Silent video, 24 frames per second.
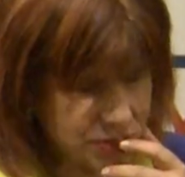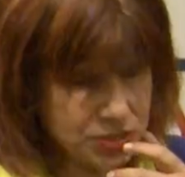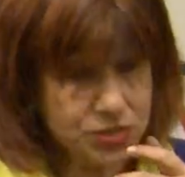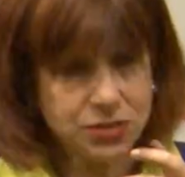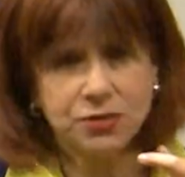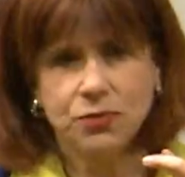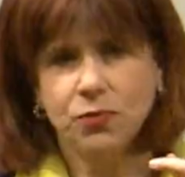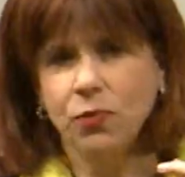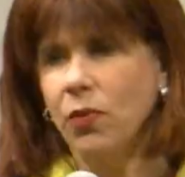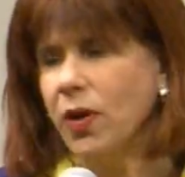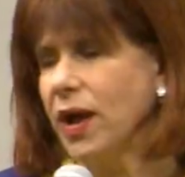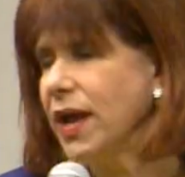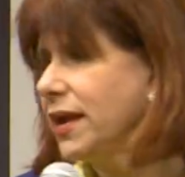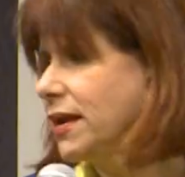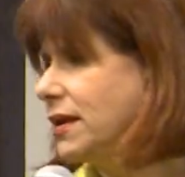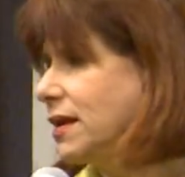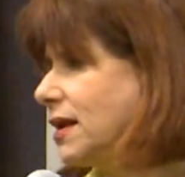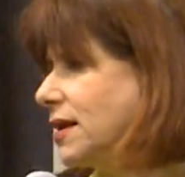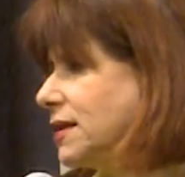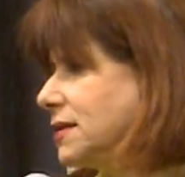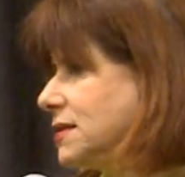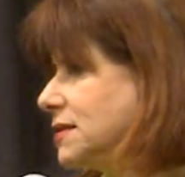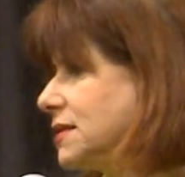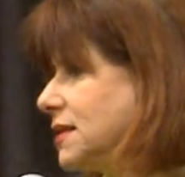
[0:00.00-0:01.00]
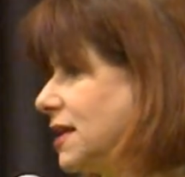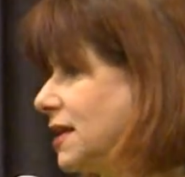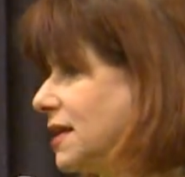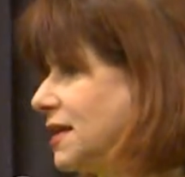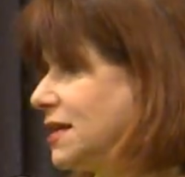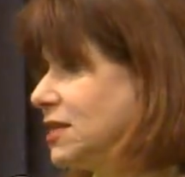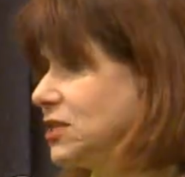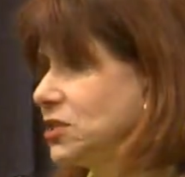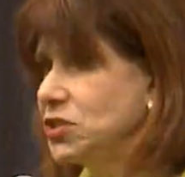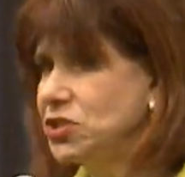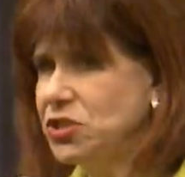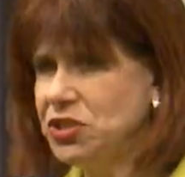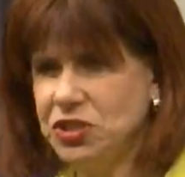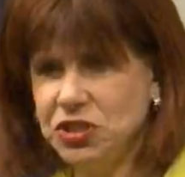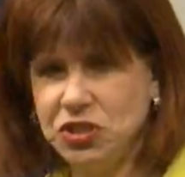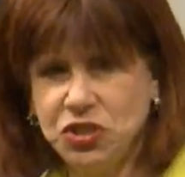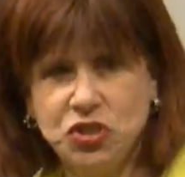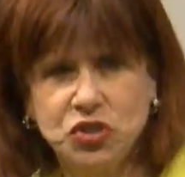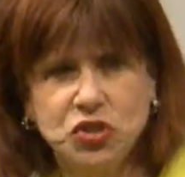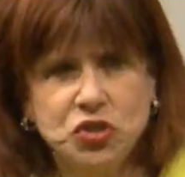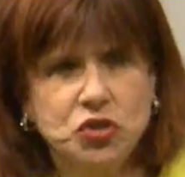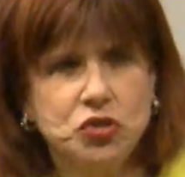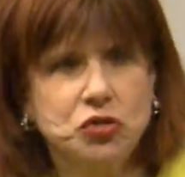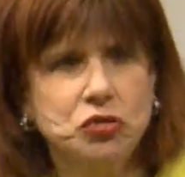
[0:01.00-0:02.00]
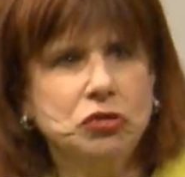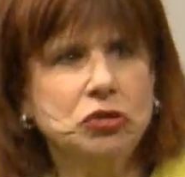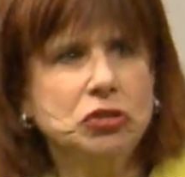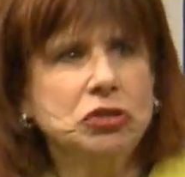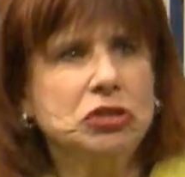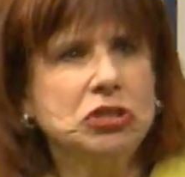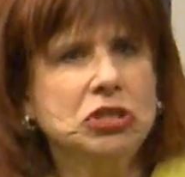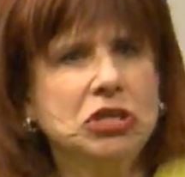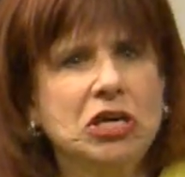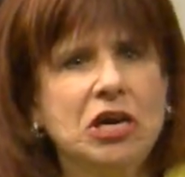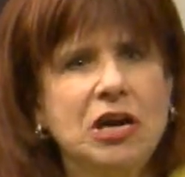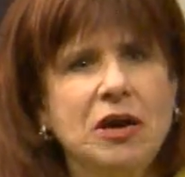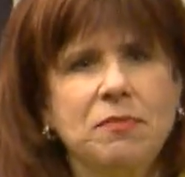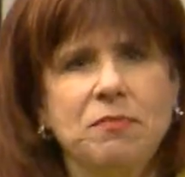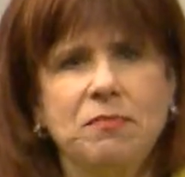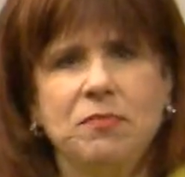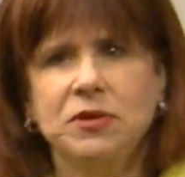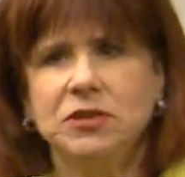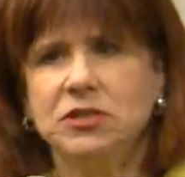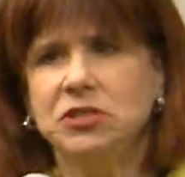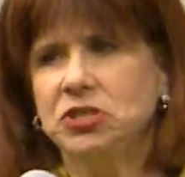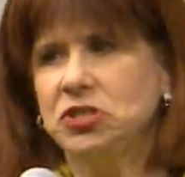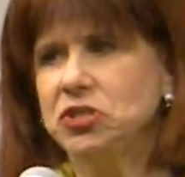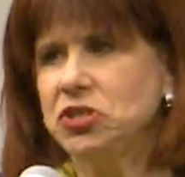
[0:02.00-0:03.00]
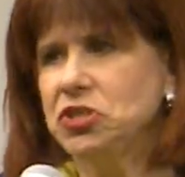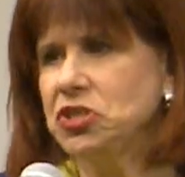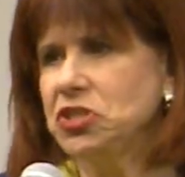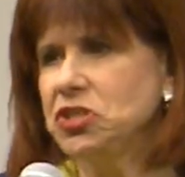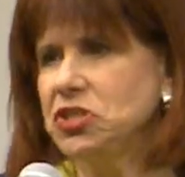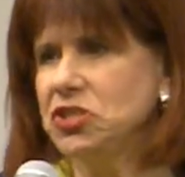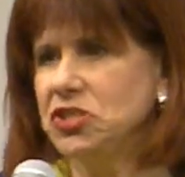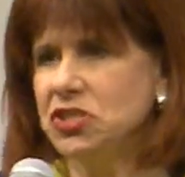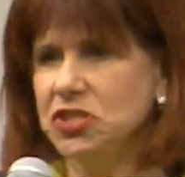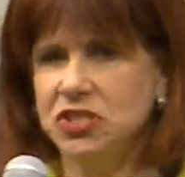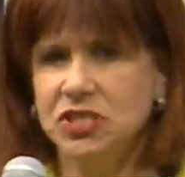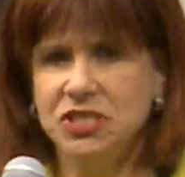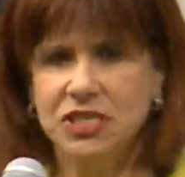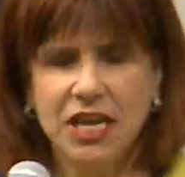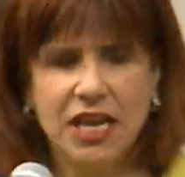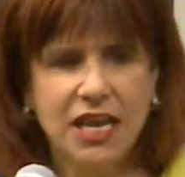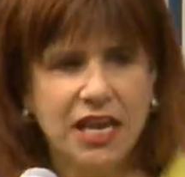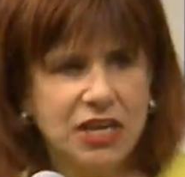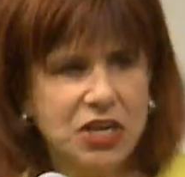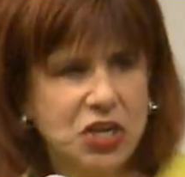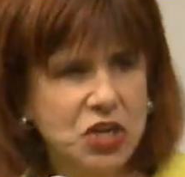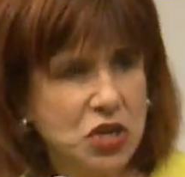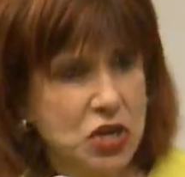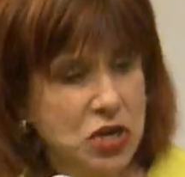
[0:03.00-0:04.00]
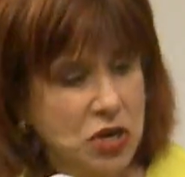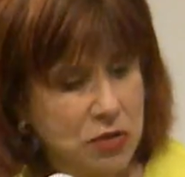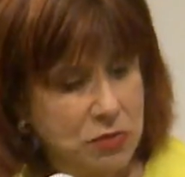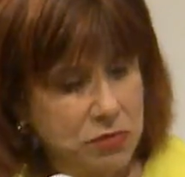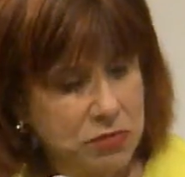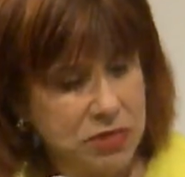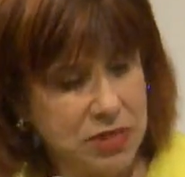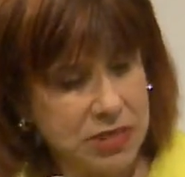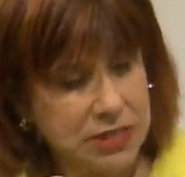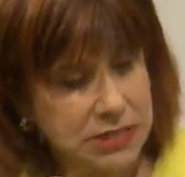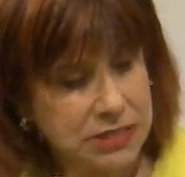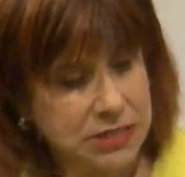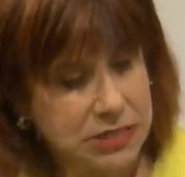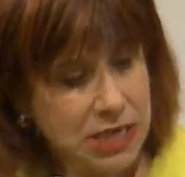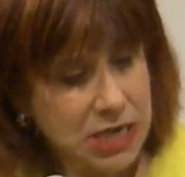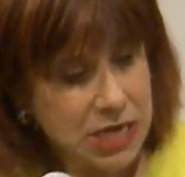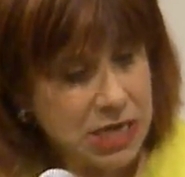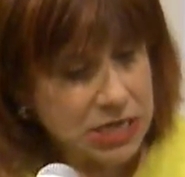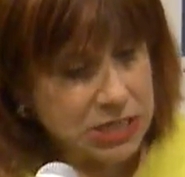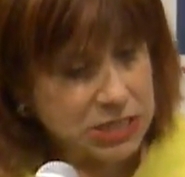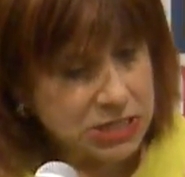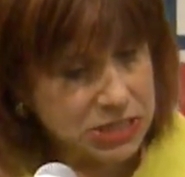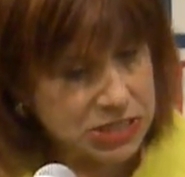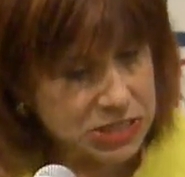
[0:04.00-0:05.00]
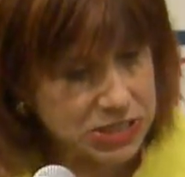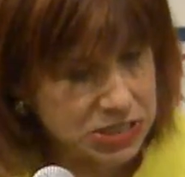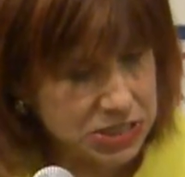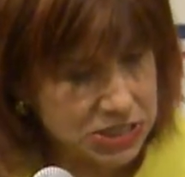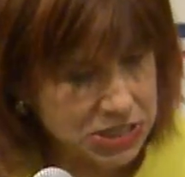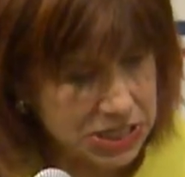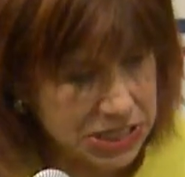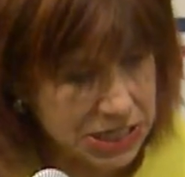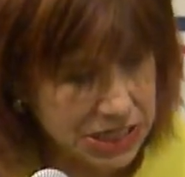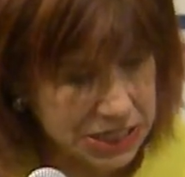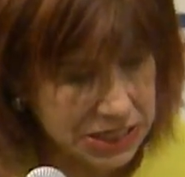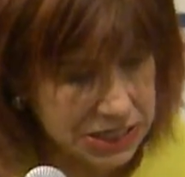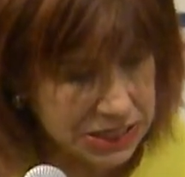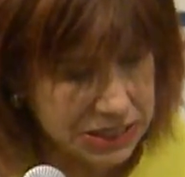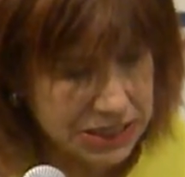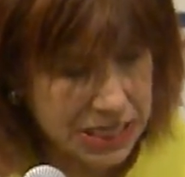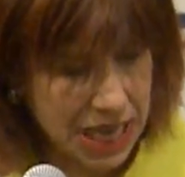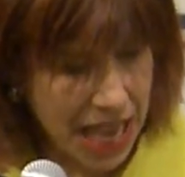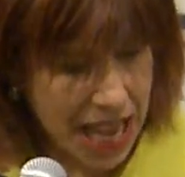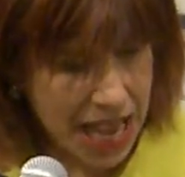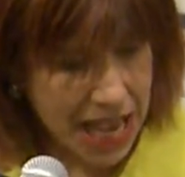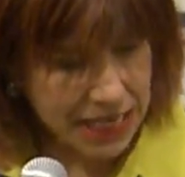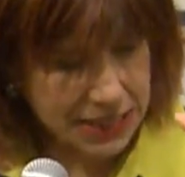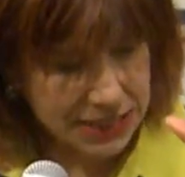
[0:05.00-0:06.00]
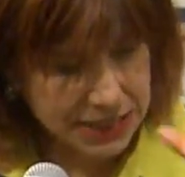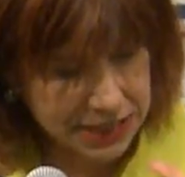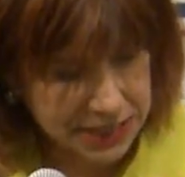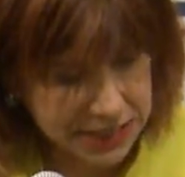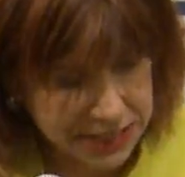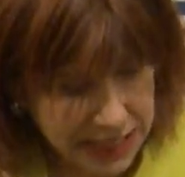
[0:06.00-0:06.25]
you should wait, I said. And she stood up and she said, you know, this disease has